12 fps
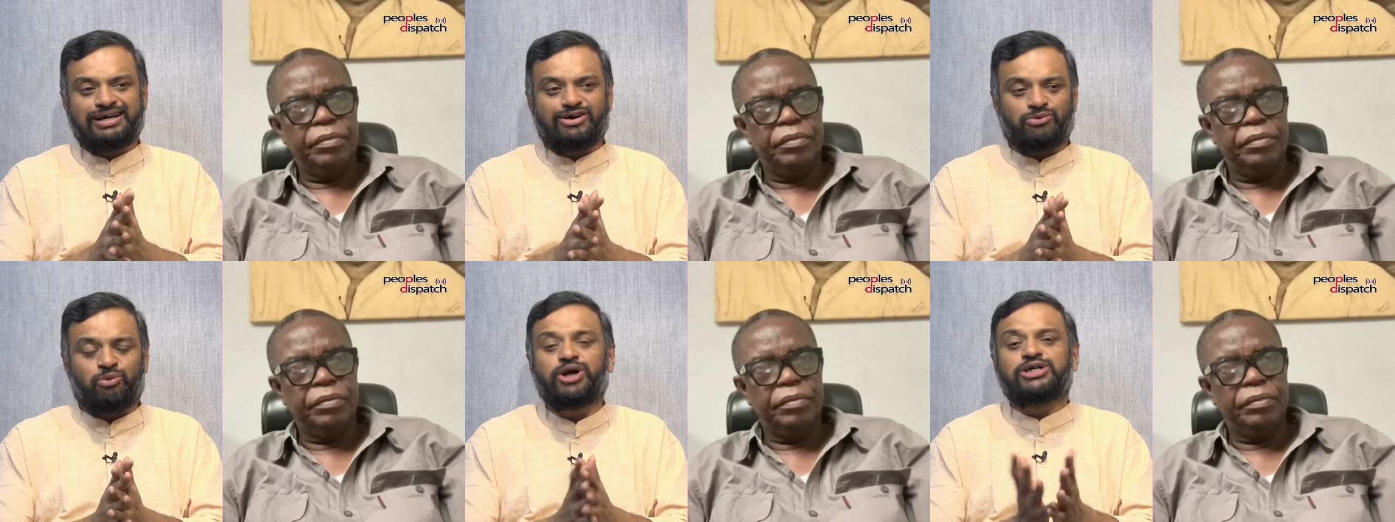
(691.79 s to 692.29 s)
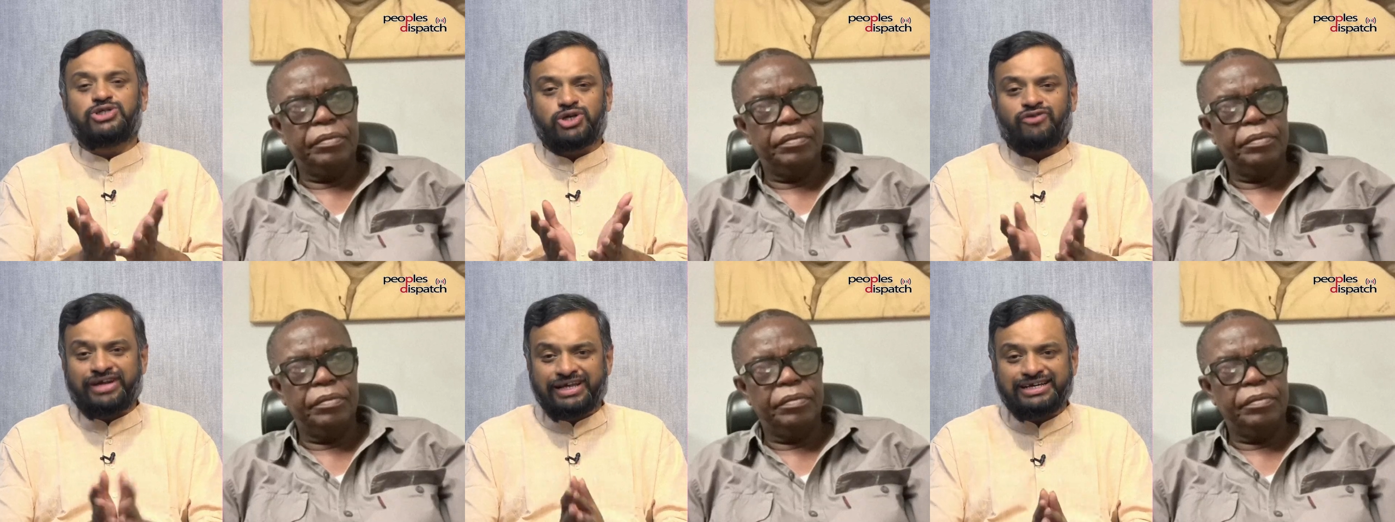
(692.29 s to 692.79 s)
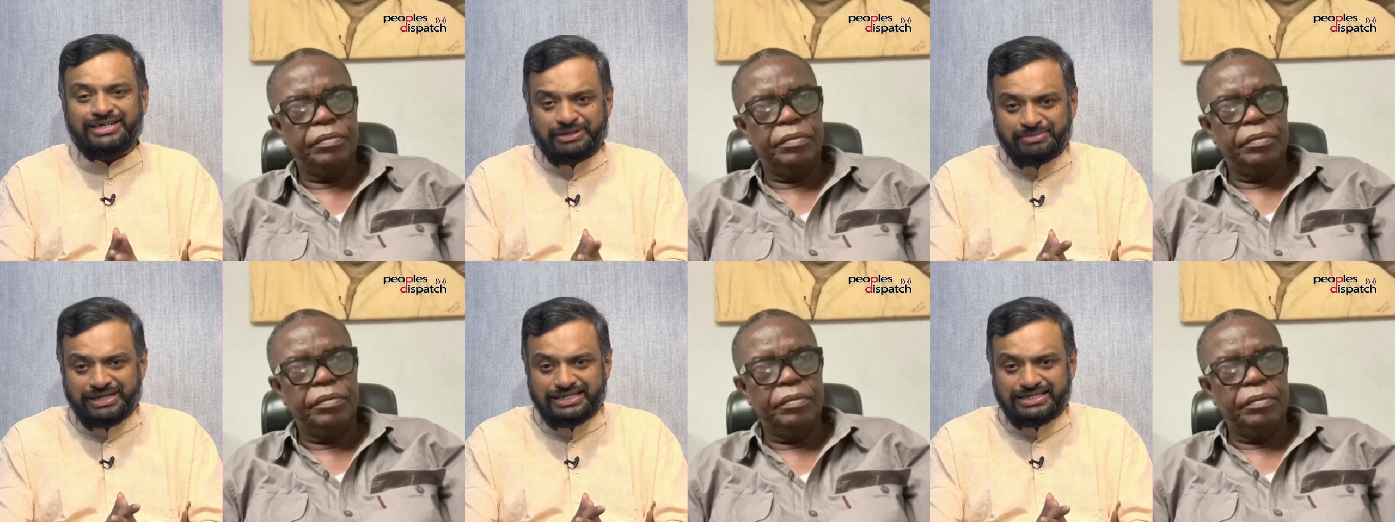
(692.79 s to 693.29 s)
Speaker 1: what sovereignty
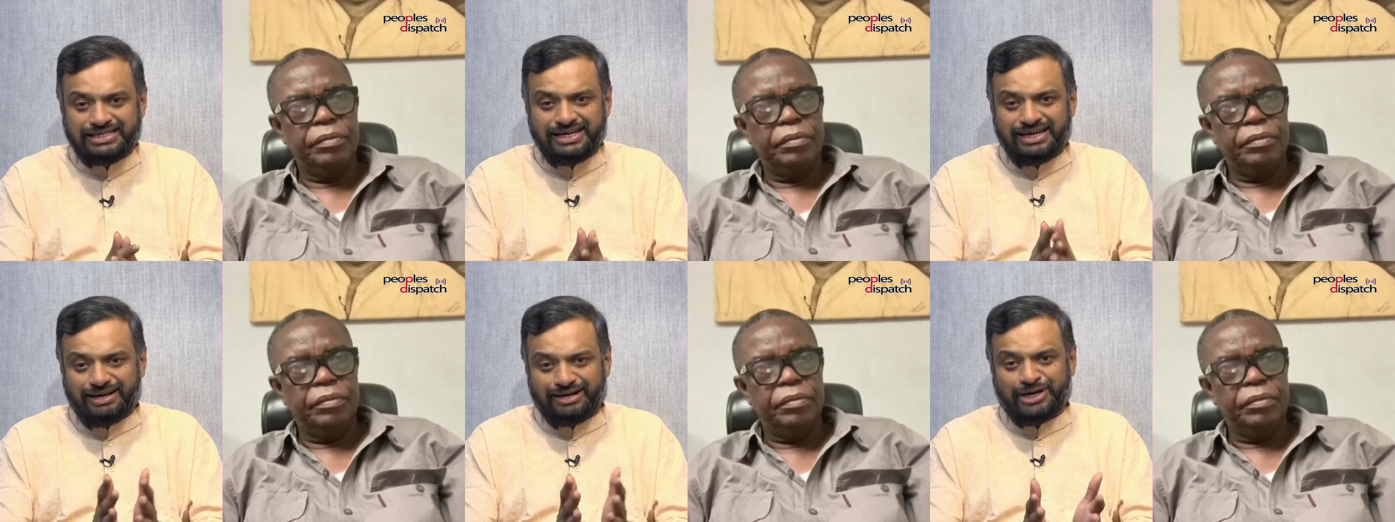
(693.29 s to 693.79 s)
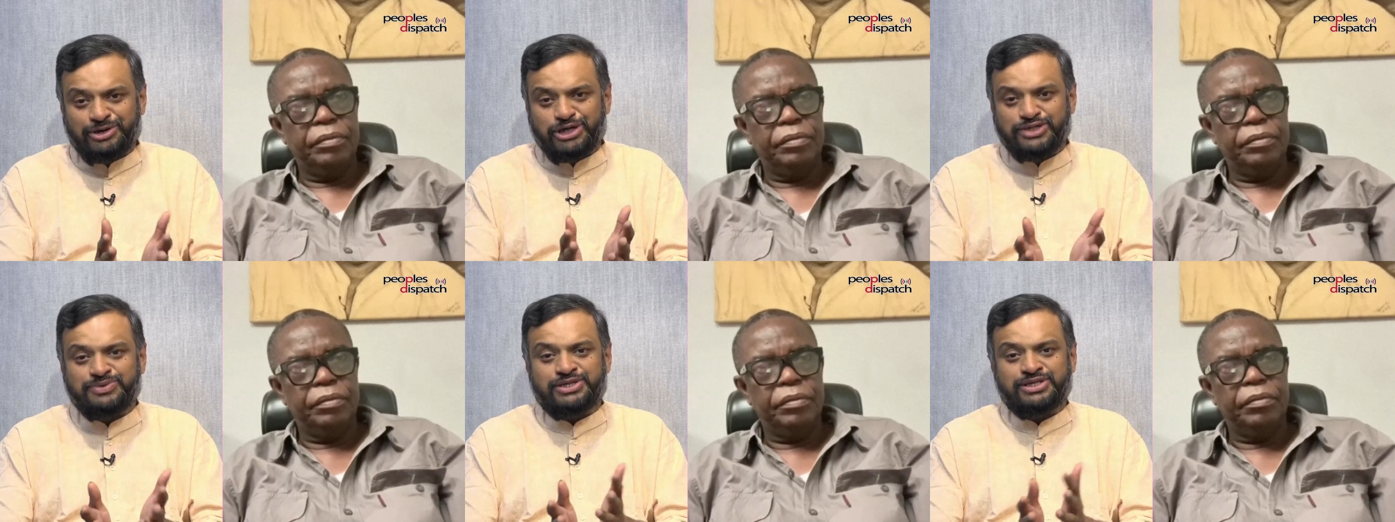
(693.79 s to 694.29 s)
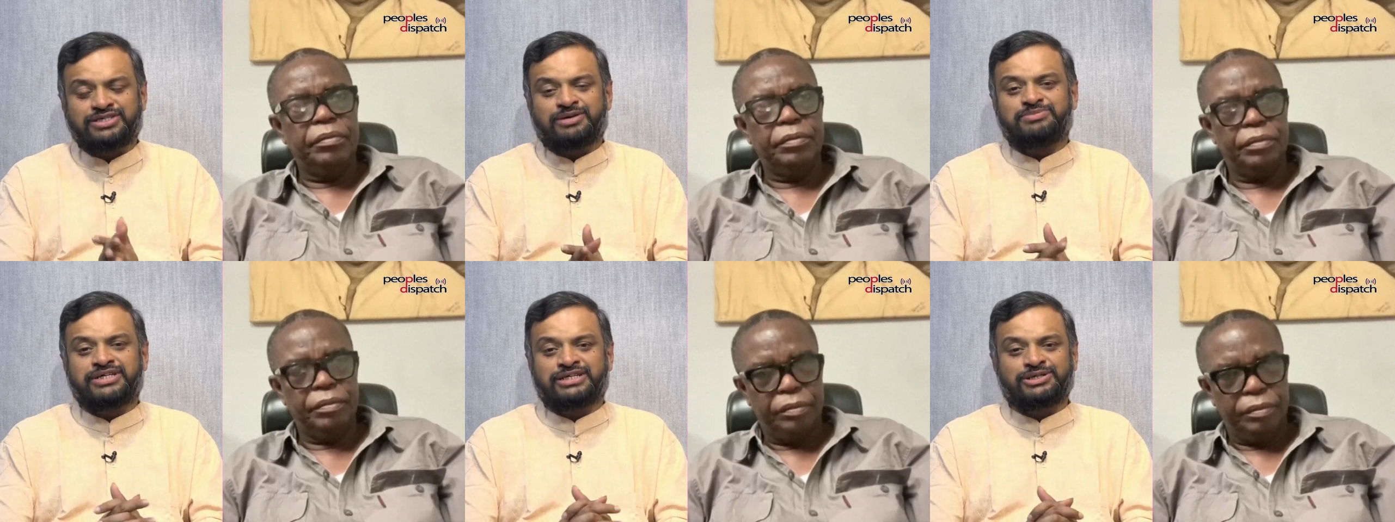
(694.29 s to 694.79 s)
means. The countries which are
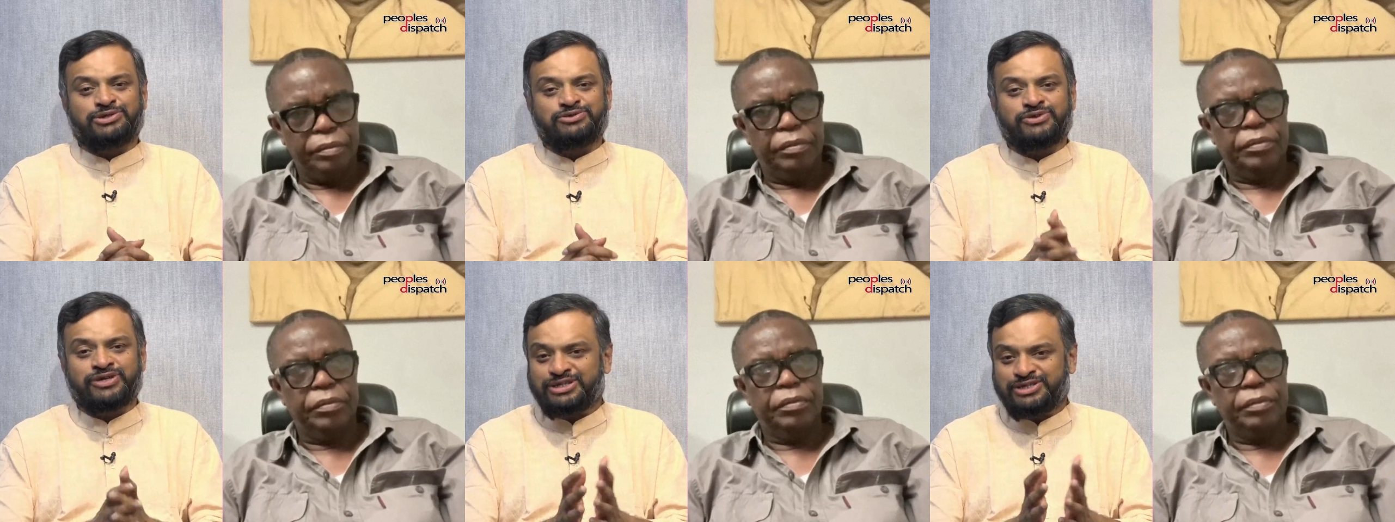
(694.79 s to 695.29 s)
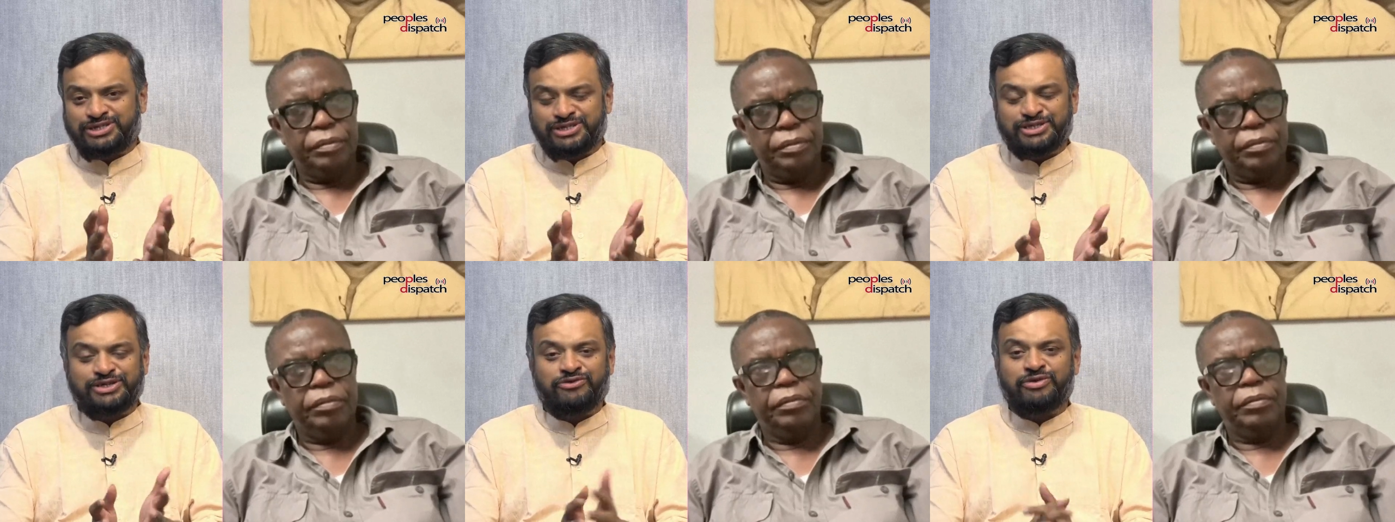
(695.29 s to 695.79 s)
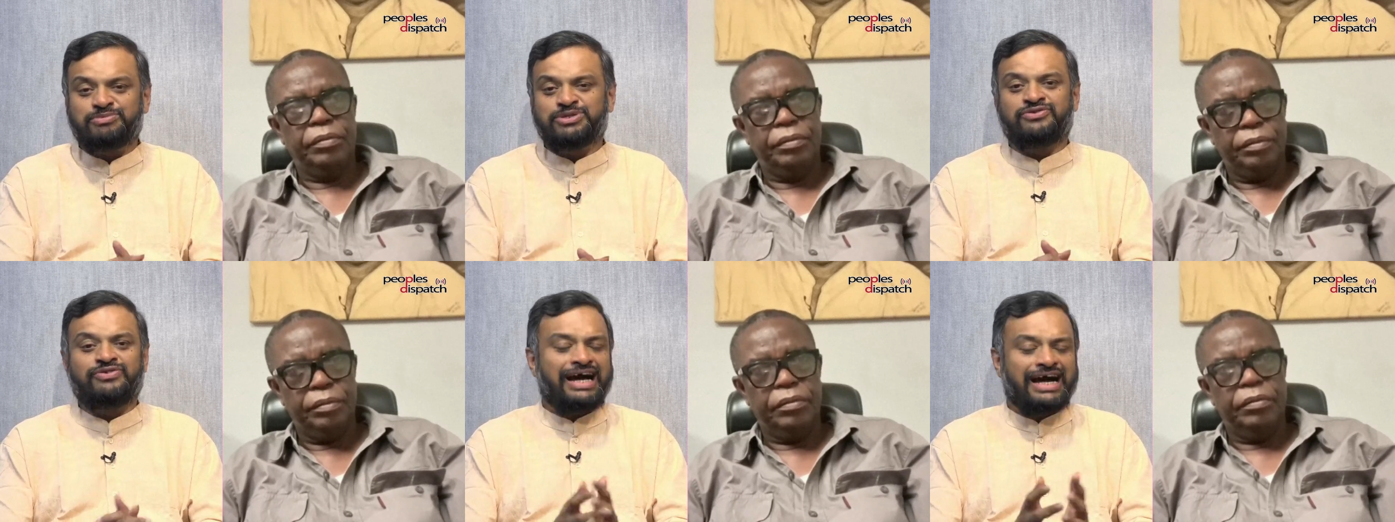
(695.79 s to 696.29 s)
subjected to, for instance, the whims
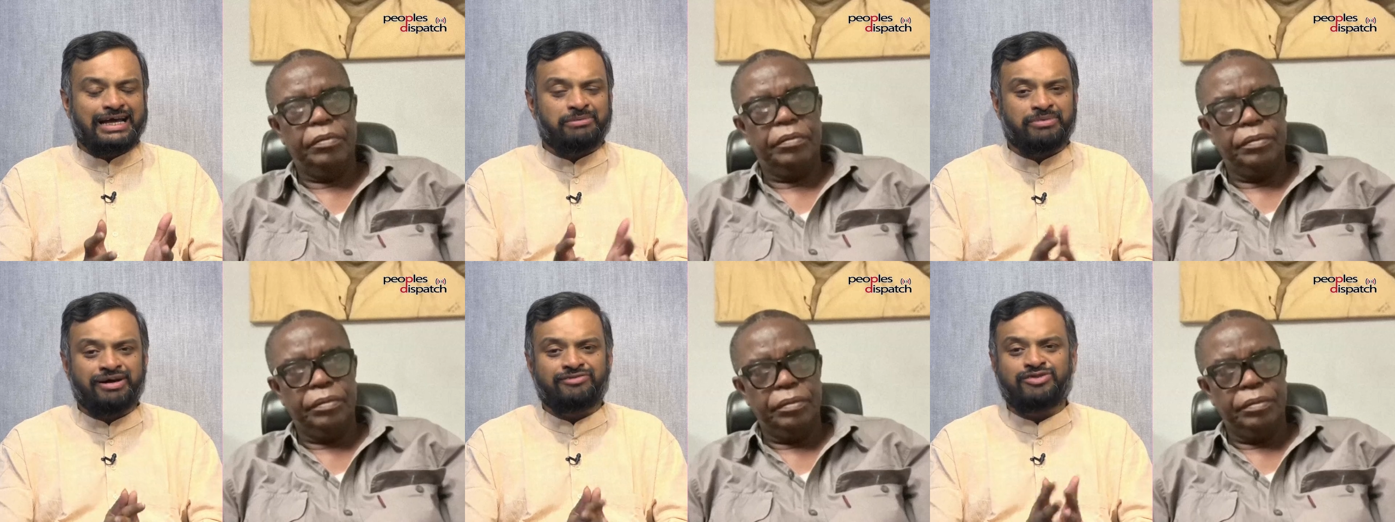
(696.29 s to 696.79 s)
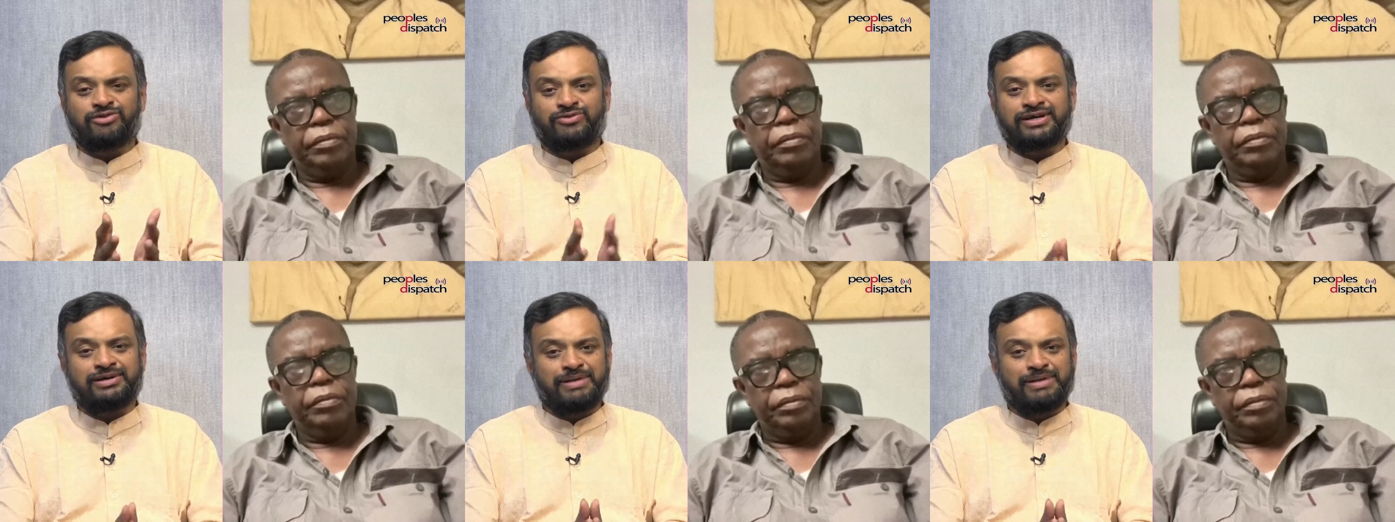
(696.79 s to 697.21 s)
of the IMF, the World